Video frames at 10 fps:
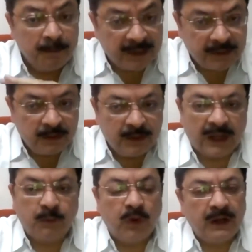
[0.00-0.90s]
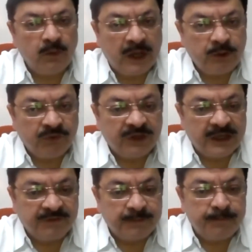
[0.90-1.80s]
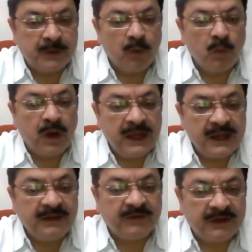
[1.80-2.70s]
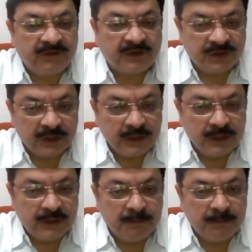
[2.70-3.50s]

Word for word: But what I would like to say is why is it such a